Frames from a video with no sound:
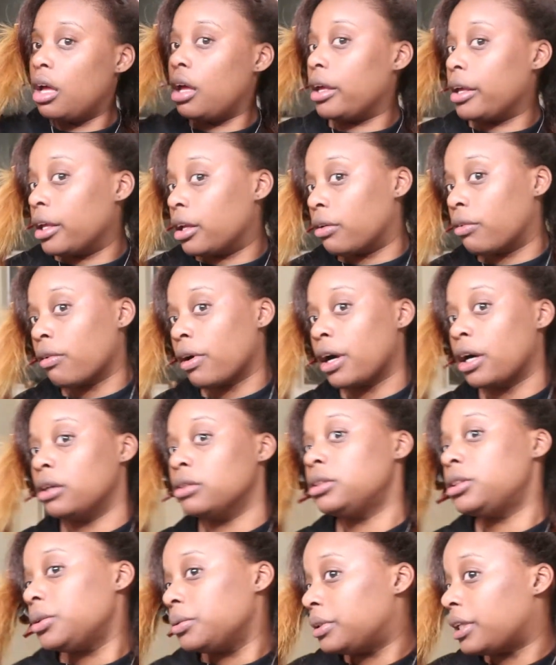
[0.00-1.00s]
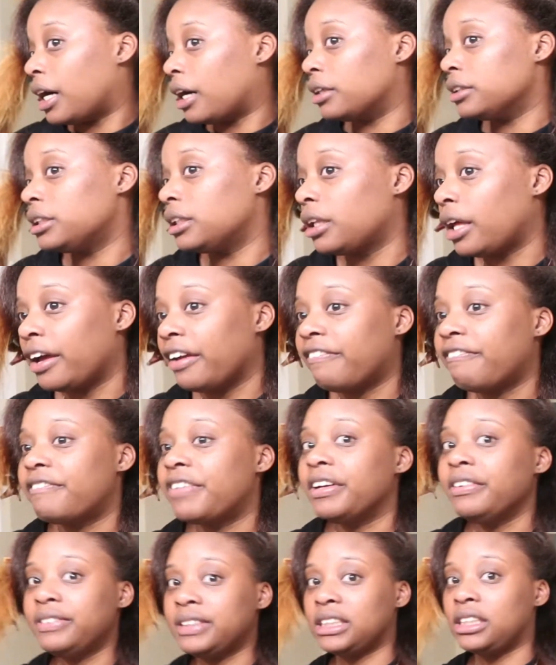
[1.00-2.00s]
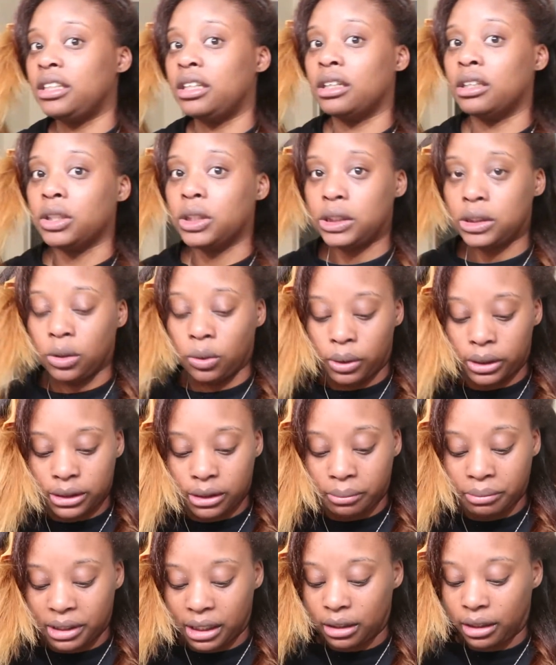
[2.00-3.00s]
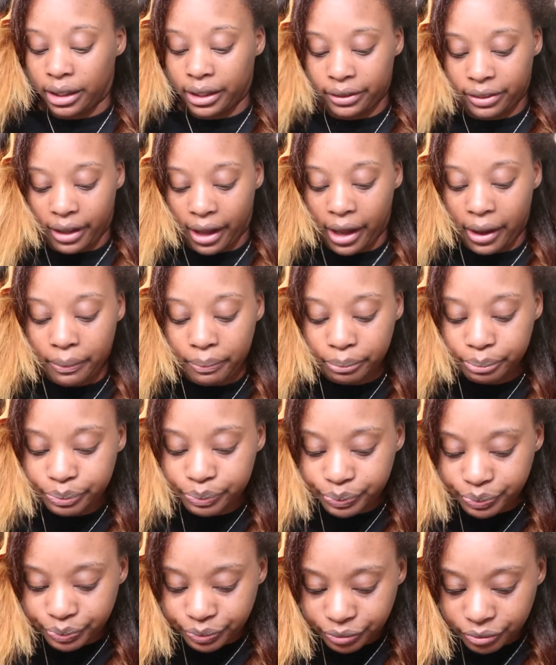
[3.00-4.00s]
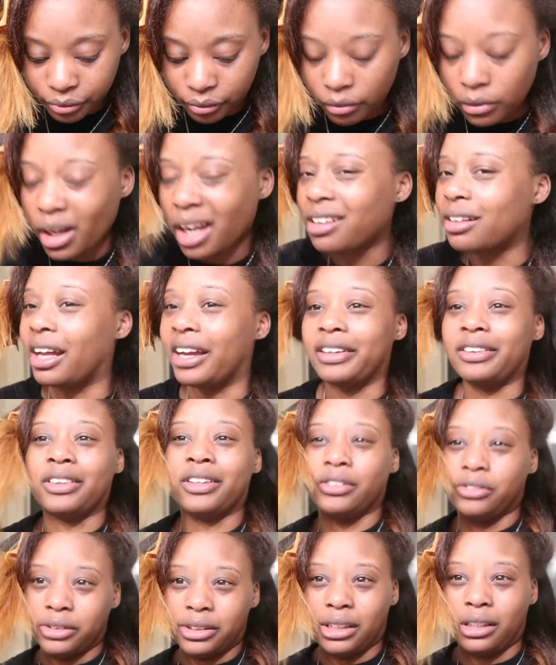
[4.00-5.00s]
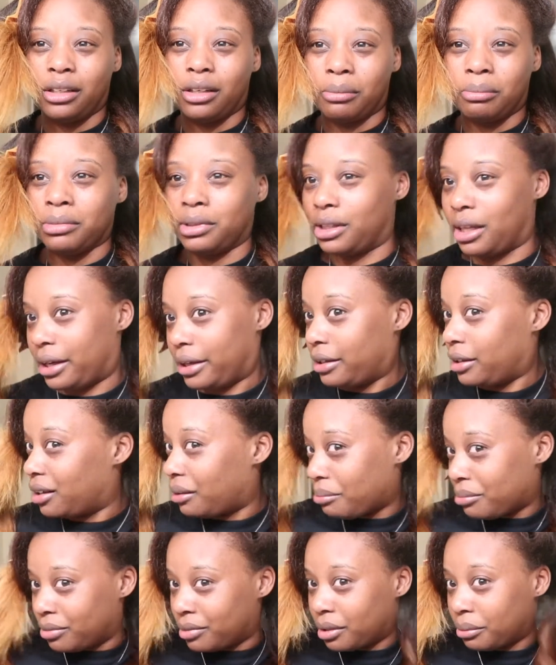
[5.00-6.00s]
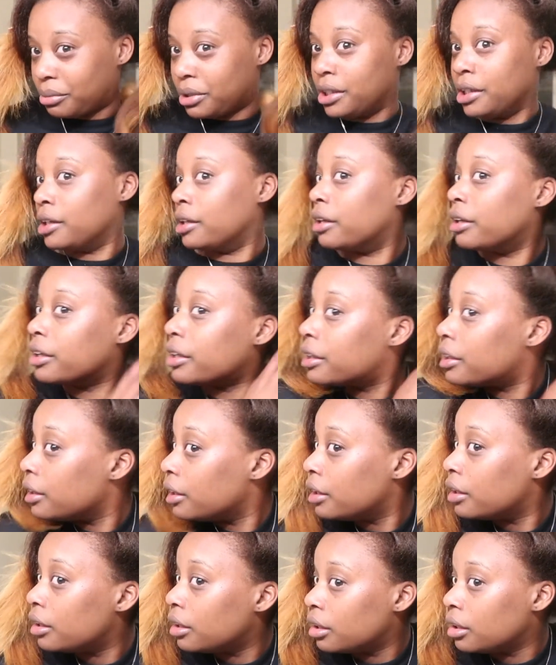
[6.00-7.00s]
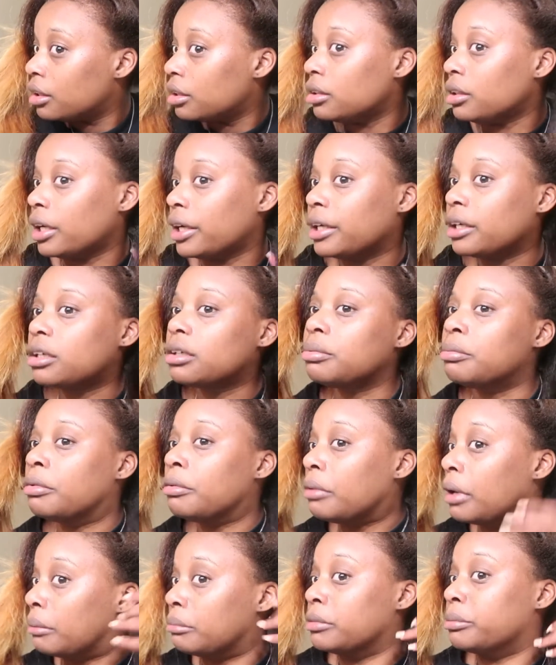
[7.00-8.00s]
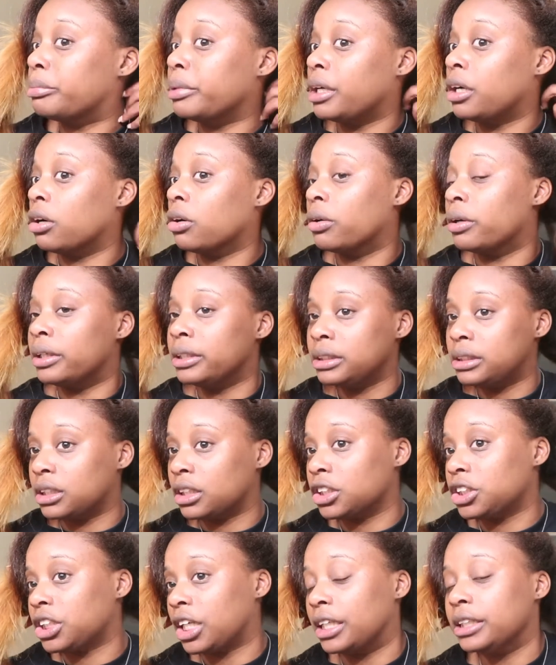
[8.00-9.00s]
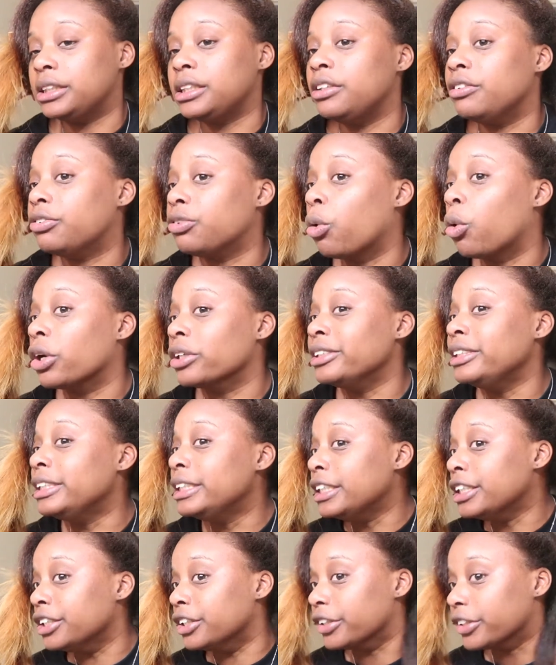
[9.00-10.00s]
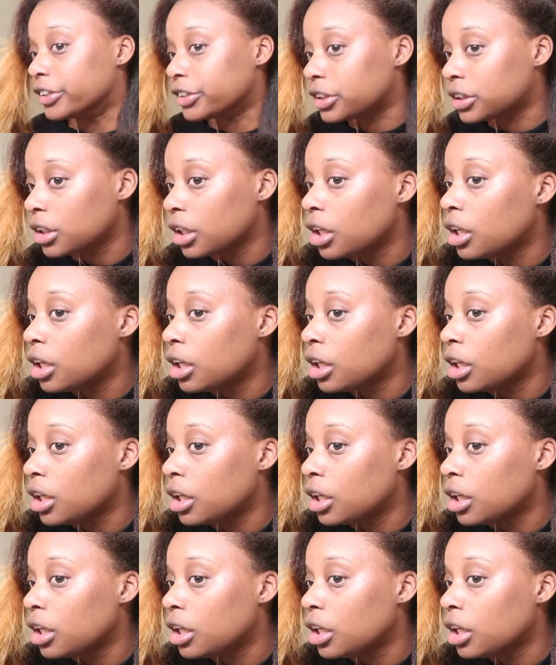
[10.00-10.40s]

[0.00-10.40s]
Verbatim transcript: in around two thousand fifteen or so, or something like that. Like thirteen, I'm lying. Like, I've been going to Ashanti for years.